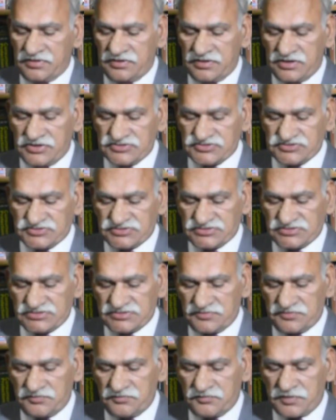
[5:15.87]
is
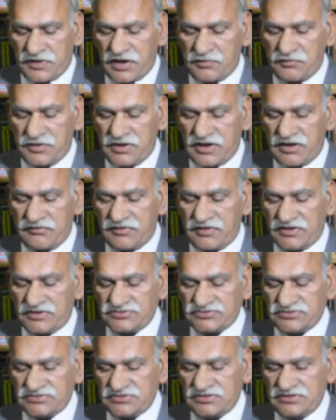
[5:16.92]
primary evidence
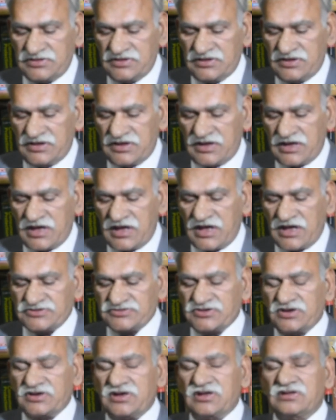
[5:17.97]
as
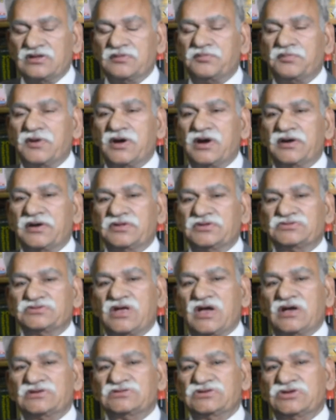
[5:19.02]
against the parties
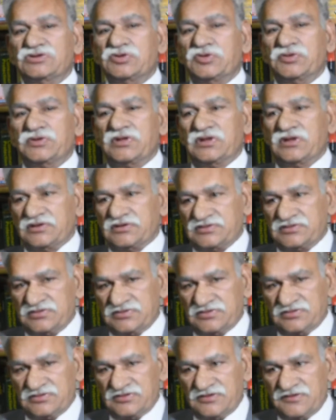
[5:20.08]
executing
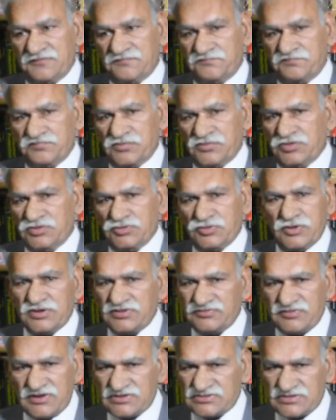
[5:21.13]
it. It
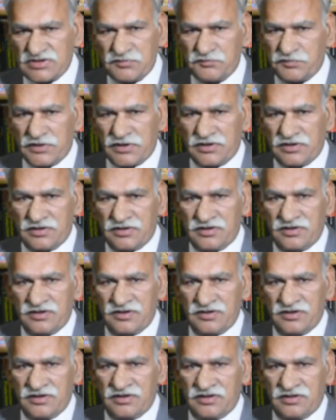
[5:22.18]
is very simple
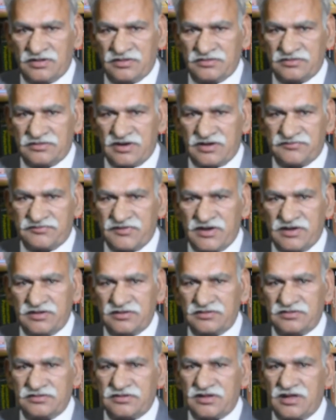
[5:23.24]
that when
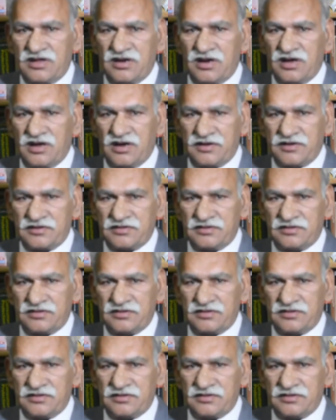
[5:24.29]
there are